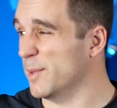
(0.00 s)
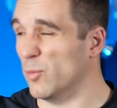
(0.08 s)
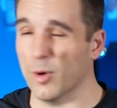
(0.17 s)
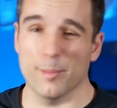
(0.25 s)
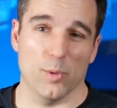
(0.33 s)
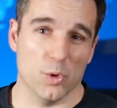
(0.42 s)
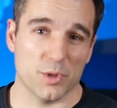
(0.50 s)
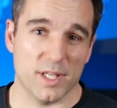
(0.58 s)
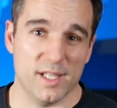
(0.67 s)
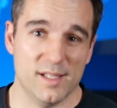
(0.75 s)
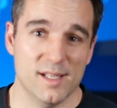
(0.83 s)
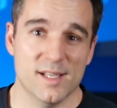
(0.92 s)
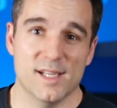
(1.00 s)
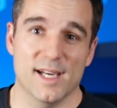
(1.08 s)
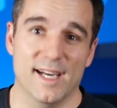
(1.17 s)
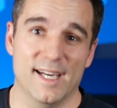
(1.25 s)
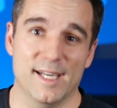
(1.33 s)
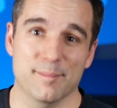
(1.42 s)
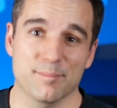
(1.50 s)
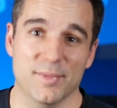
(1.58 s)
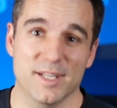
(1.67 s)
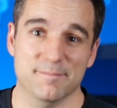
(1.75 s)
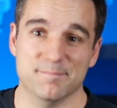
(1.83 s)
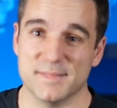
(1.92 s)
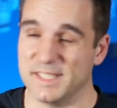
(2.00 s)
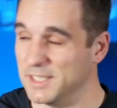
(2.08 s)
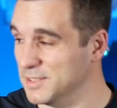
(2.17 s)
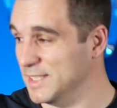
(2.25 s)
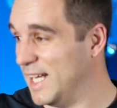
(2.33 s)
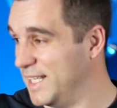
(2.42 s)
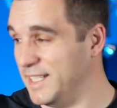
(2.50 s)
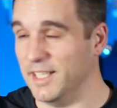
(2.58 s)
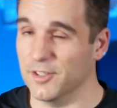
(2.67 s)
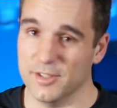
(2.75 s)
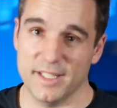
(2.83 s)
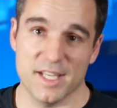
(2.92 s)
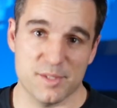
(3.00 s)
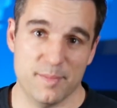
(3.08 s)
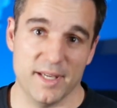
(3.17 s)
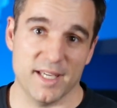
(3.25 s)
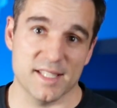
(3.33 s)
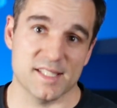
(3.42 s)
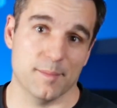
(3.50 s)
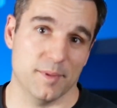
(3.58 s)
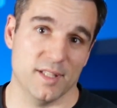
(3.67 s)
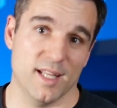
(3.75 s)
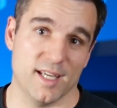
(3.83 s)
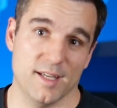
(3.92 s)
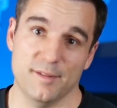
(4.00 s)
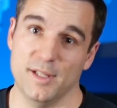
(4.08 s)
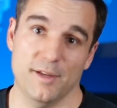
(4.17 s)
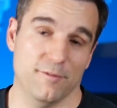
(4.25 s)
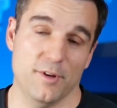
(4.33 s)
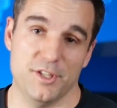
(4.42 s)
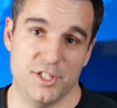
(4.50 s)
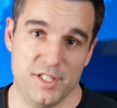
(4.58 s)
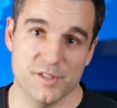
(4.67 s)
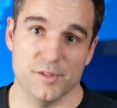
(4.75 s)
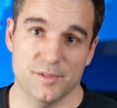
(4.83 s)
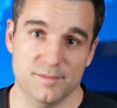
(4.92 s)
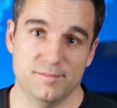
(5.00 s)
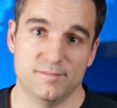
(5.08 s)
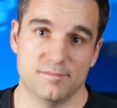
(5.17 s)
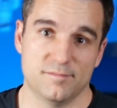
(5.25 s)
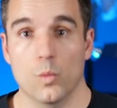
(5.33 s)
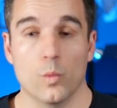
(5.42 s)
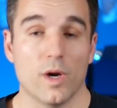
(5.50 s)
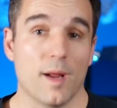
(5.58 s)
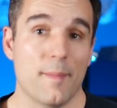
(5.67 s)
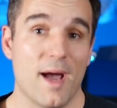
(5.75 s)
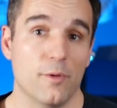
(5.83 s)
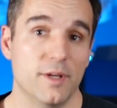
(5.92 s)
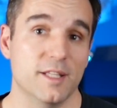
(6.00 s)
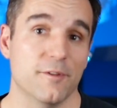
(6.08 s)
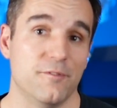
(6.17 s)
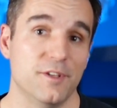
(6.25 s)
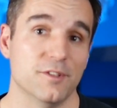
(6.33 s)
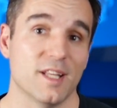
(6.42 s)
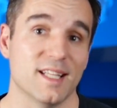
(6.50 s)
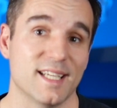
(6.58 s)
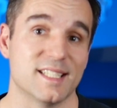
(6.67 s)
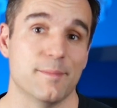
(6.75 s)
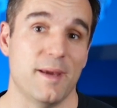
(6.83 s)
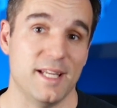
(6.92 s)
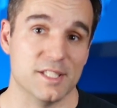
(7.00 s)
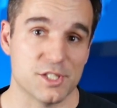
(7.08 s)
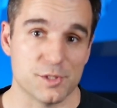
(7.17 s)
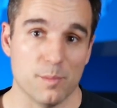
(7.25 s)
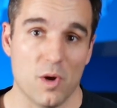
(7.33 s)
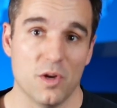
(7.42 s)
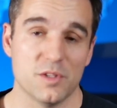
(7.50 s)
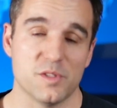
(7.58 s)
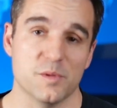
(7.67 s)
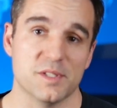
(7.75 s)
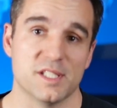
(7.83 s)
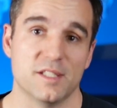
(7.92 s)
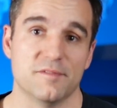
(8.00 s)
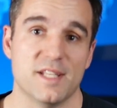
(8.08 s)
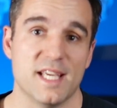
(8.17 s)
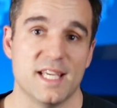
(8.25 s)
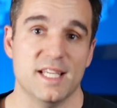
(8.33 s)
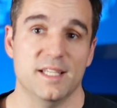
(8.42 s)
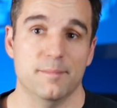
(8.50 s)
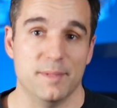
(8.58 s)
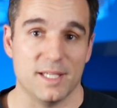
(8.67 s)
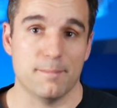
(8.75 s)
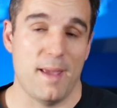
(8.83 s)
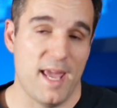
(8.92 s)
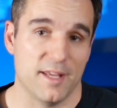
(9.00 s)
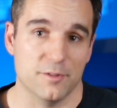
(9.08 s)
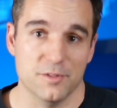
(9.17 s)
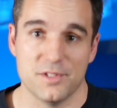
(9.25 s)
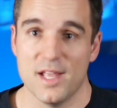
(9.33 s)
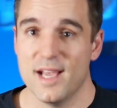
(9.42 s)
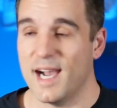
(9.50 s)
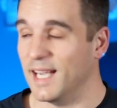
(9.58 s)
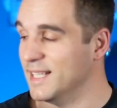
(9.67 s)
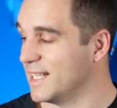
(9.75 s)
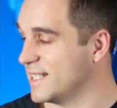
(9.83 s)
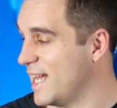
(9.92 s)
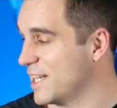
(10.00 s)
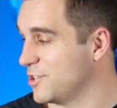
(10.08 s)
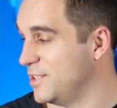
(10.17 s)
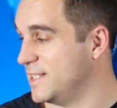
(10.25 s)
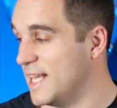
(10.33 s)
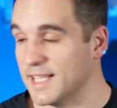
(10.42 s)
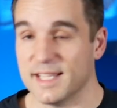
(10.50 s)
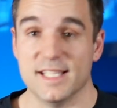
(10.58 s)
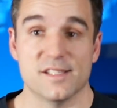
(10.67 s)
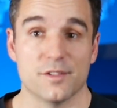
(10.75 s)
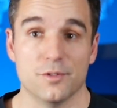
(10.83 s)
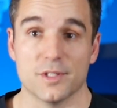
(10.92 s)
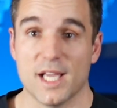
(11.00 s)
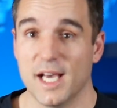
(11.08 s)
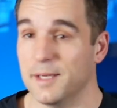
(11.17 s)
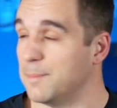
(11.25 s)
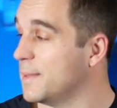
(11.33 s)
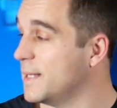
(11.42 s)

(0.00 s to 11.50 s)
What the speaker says: bit more bulky, but still not nearly as big as something like a French easel. When I'm out in the field, I like to paint small, so instead of taking big panels, I like to actually take these little cut